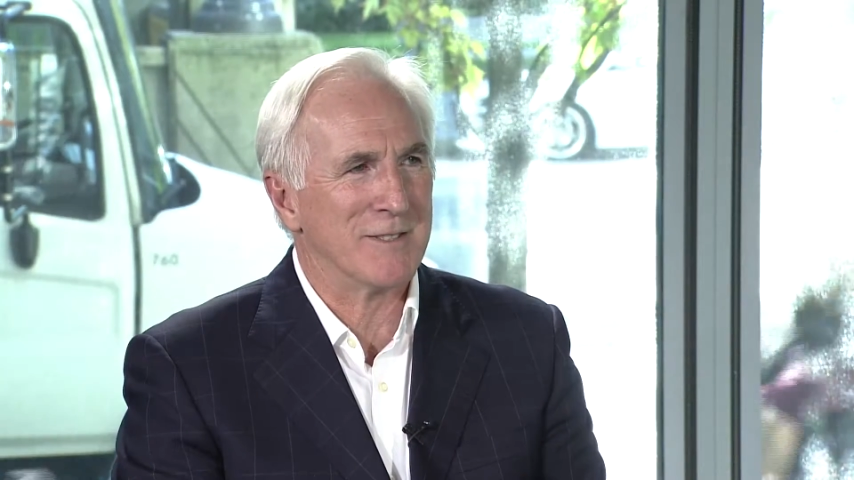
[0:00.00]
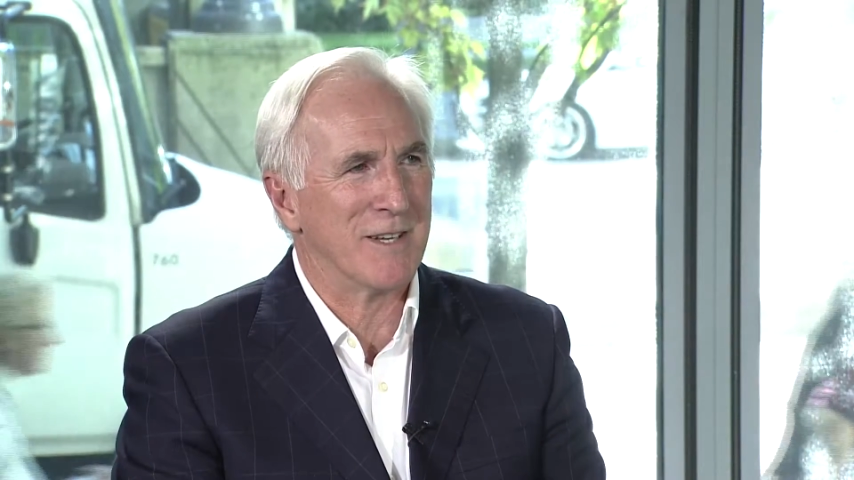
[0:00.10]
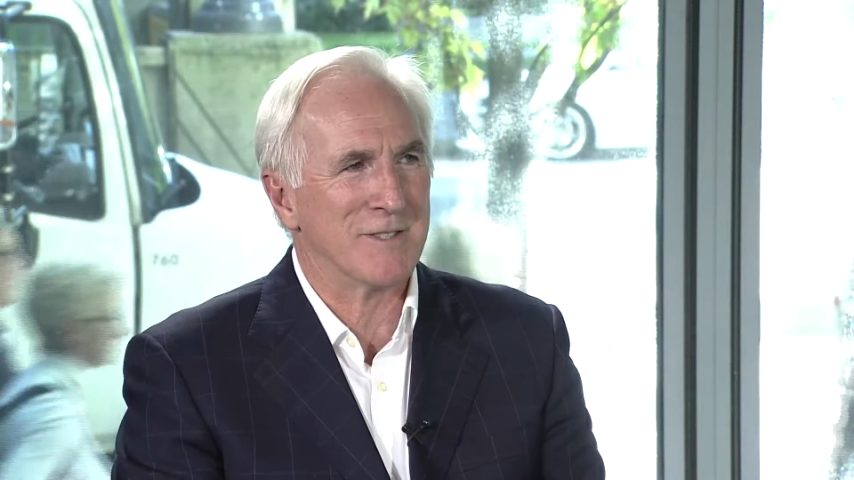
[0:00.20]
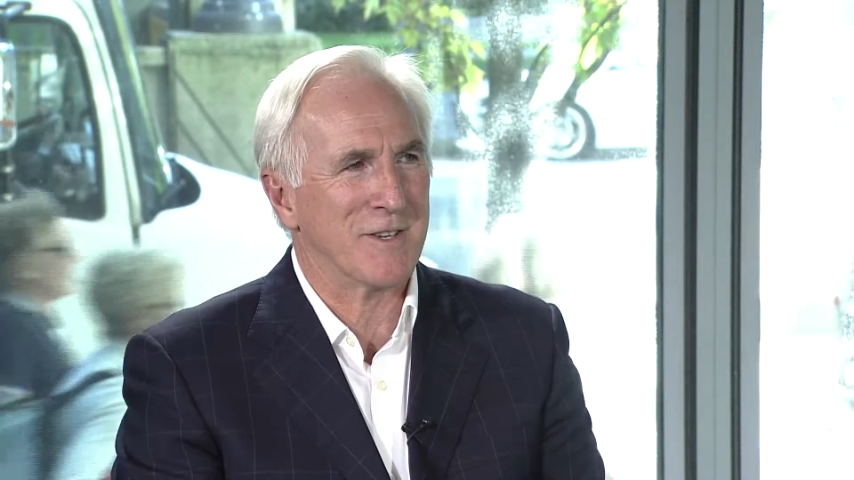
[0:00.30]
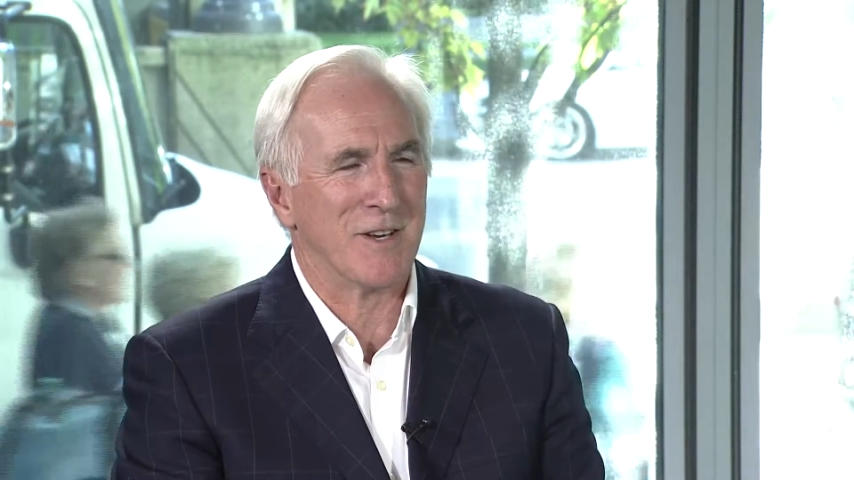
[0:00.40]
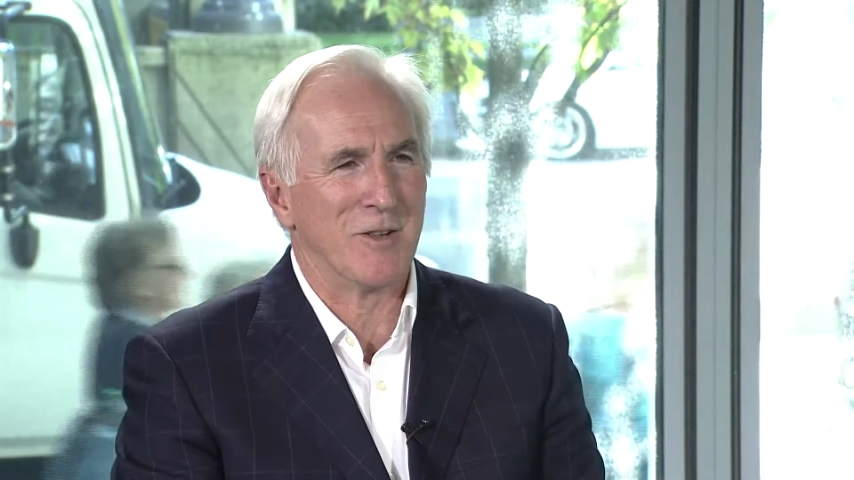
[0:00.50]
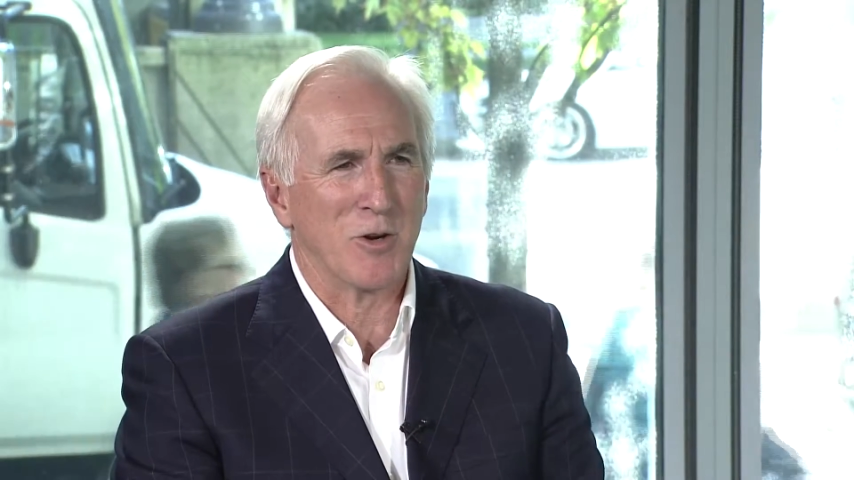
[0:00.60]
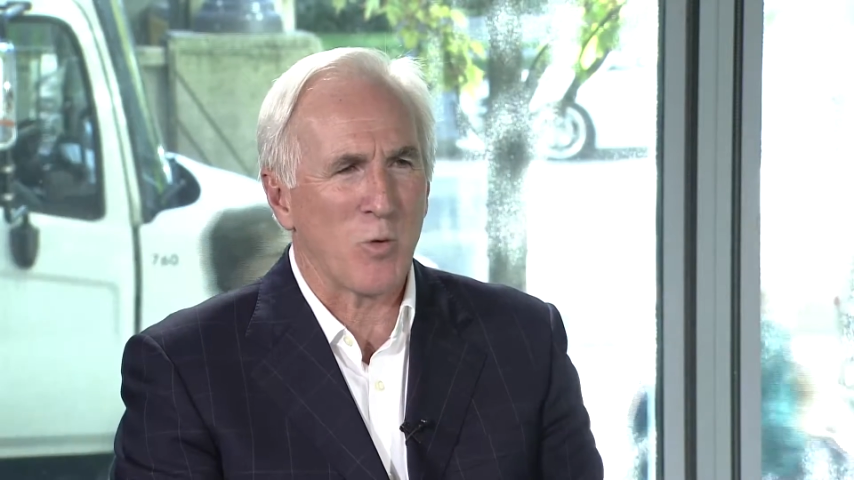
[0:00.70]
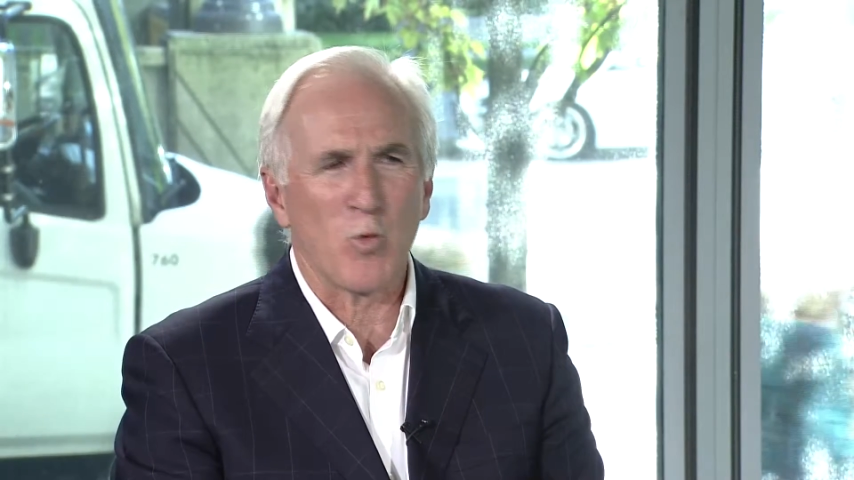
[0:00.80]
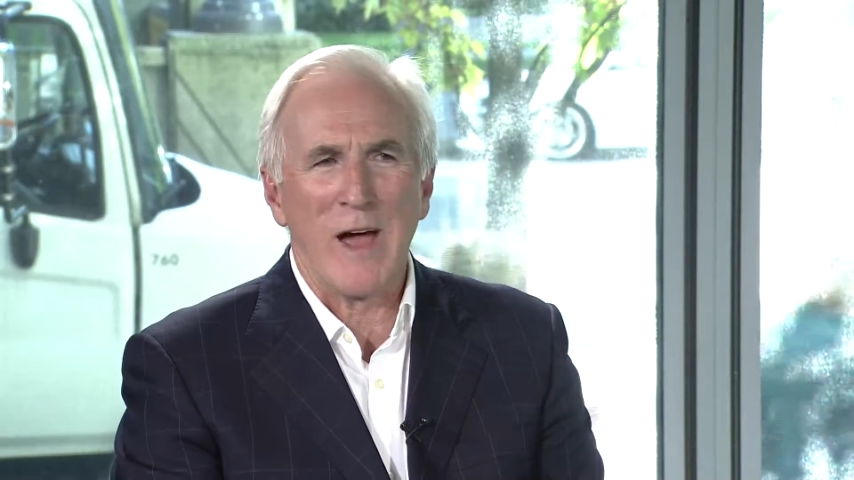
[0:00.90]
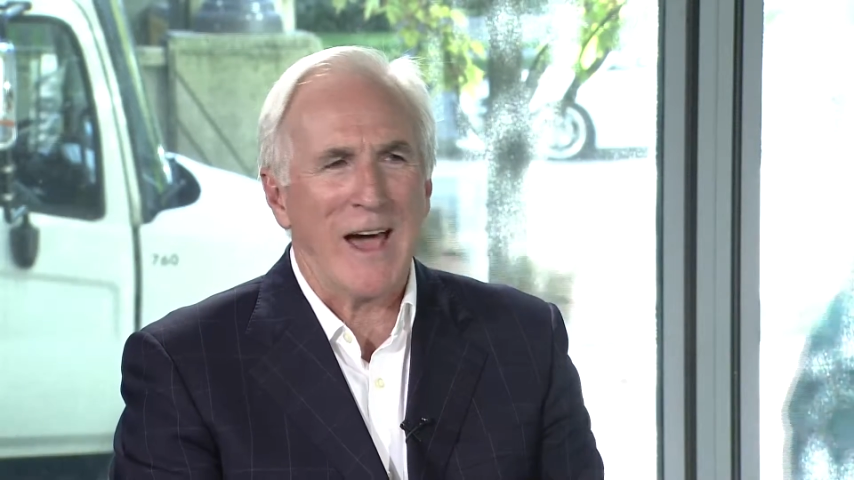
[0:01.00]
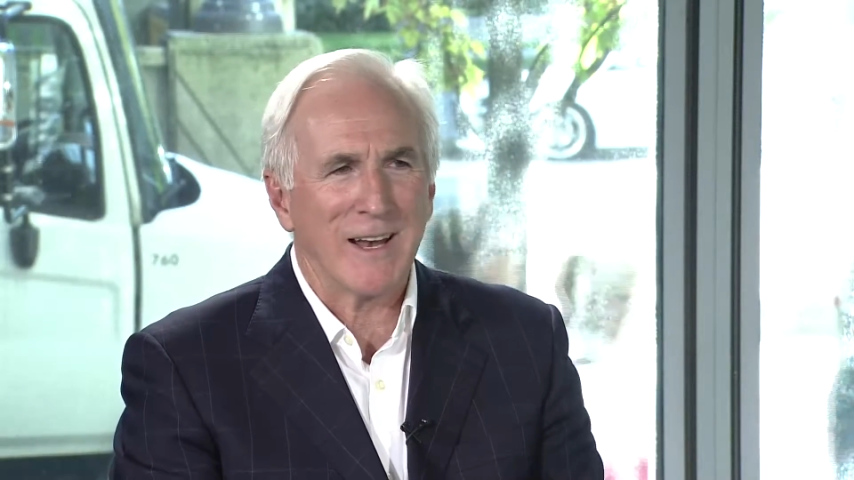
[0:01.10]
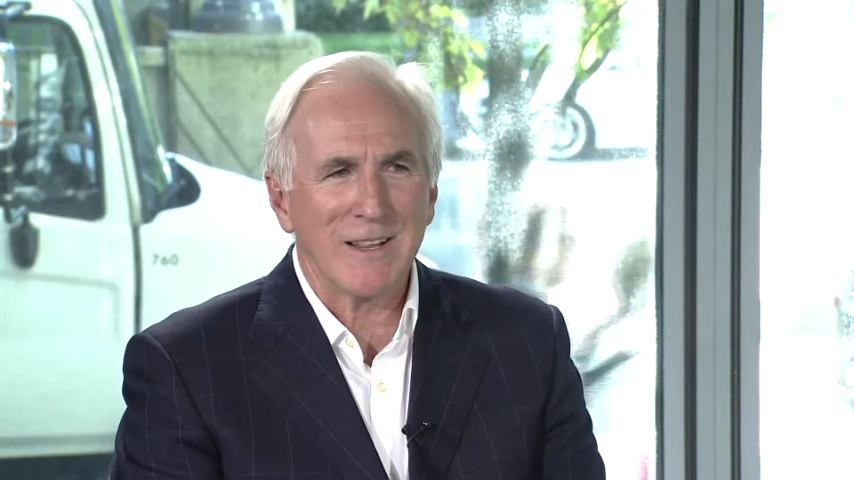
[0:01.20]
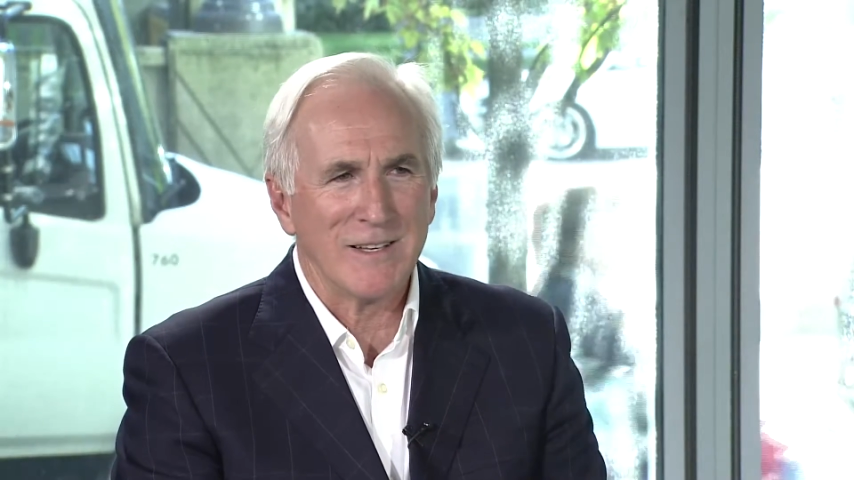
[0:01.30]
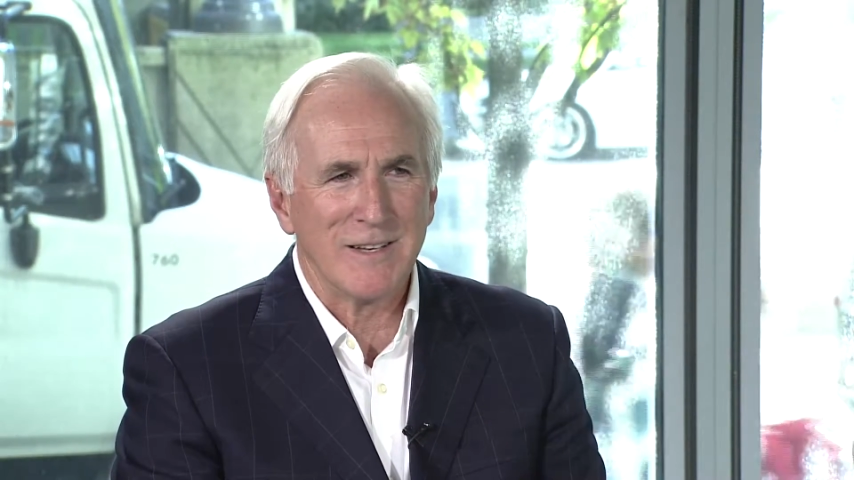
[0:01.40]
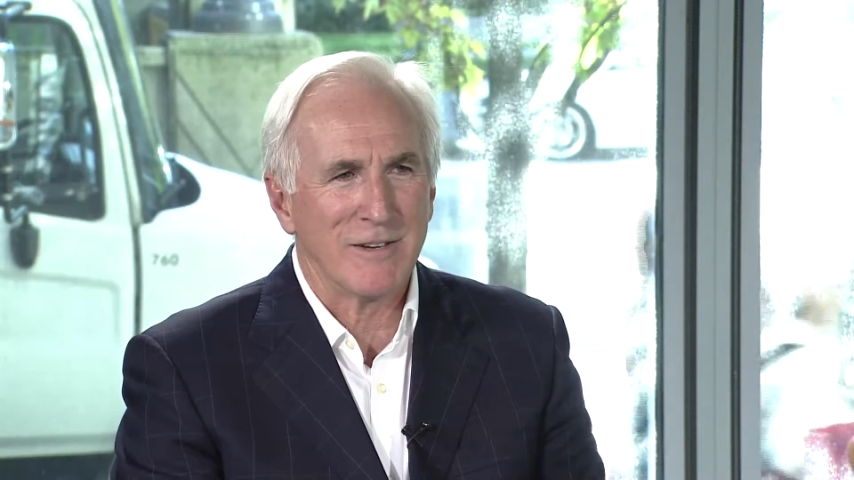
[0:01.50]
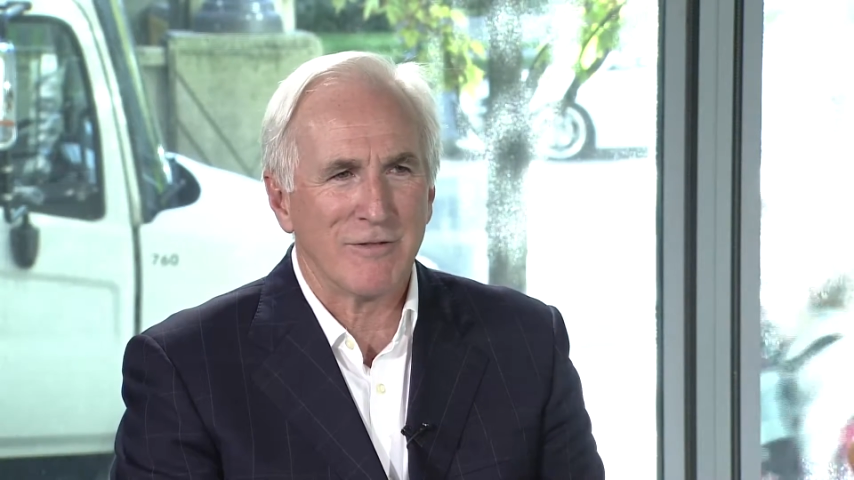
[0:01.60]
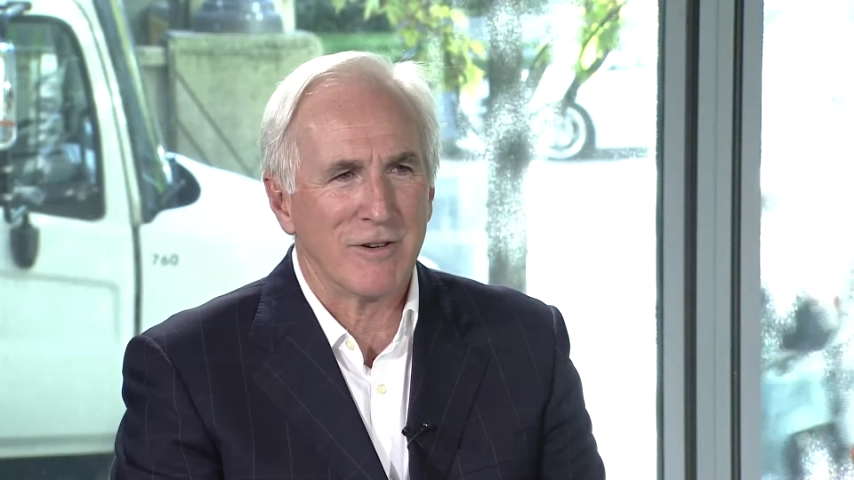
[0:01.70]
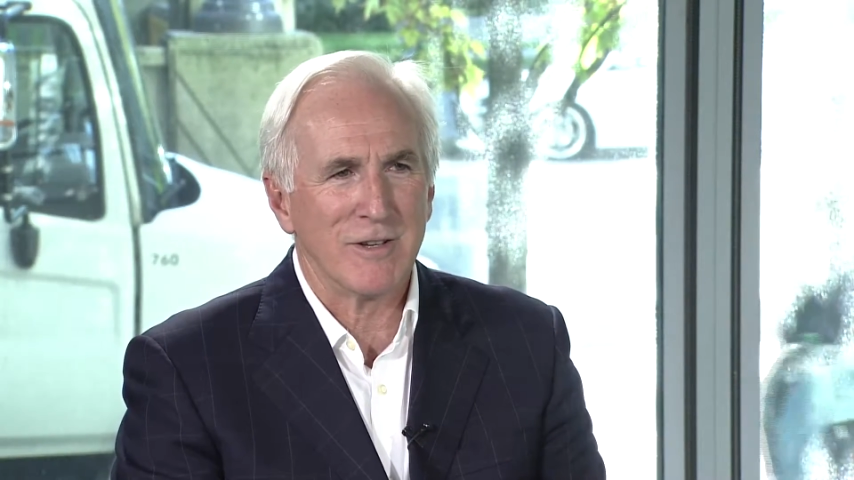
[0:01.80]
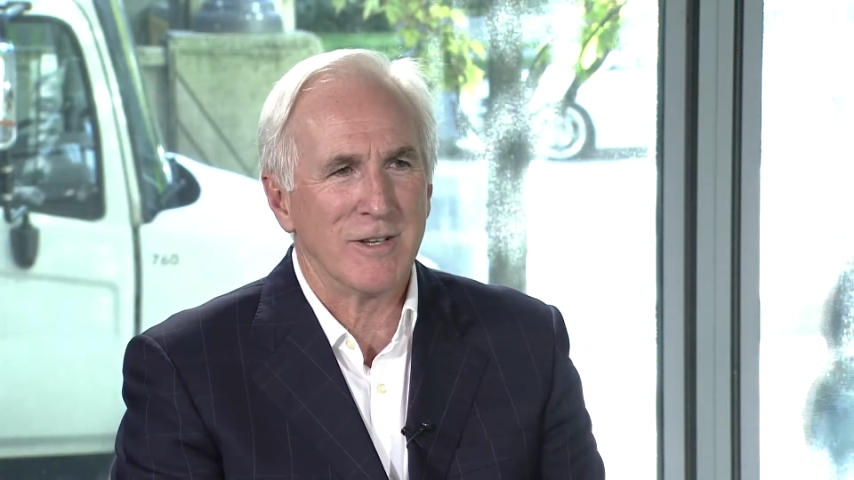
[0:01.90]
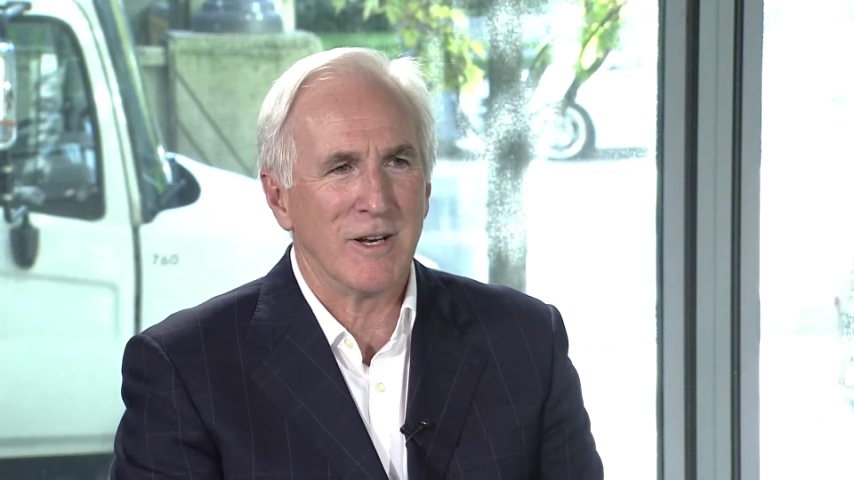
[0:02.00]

it's going to look radically different.